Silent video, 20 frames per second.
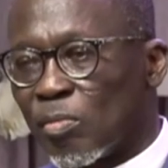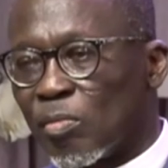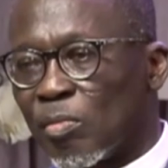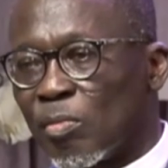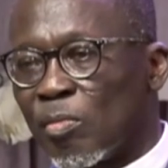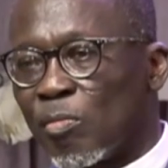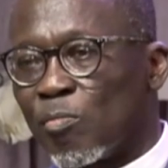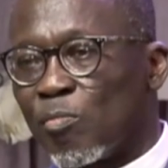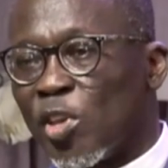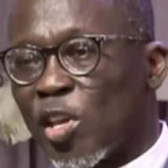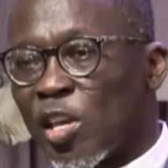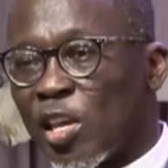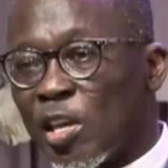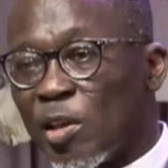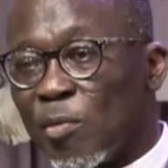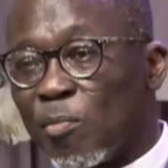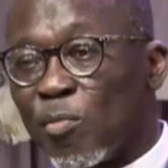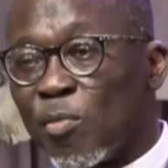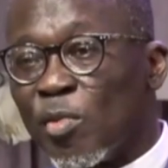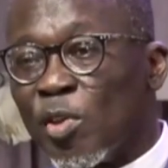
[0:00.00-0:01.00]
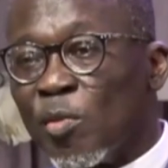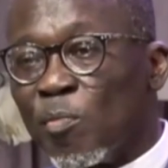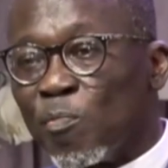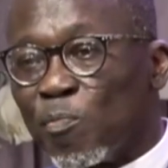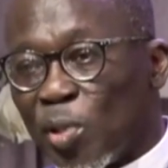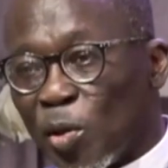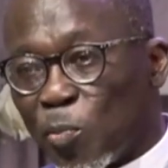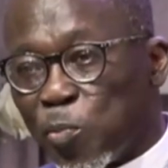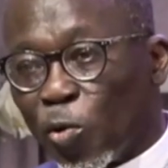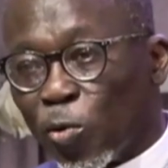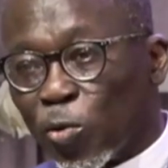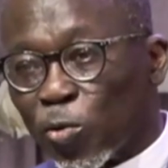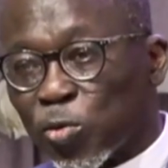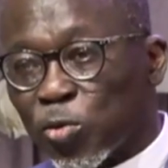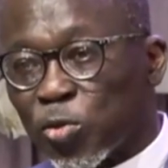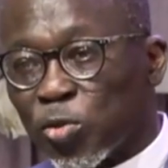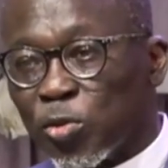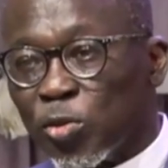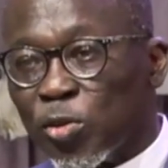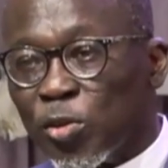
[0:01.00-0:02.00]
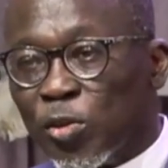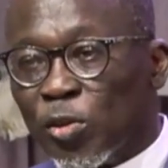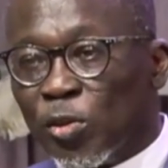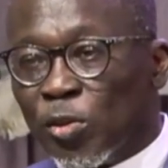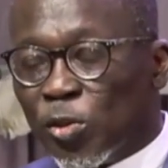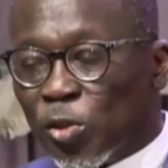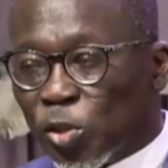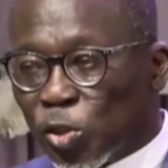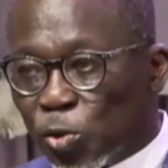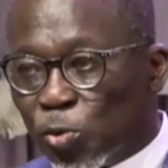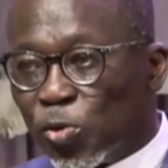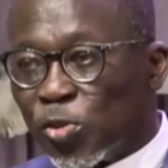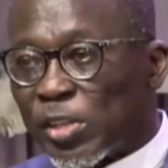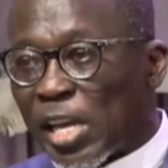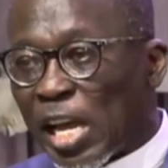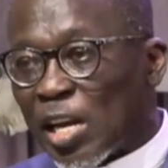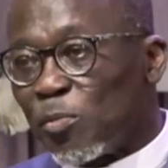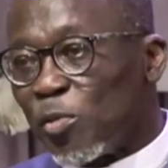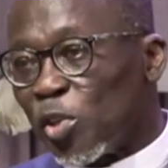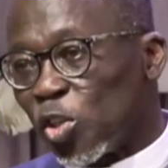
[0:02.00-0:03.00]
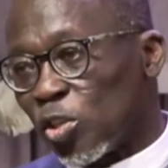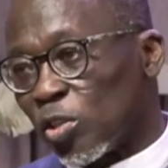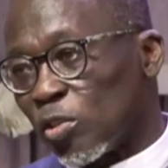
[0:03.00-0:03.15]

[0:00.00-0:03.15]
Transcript: became people's suicide mission.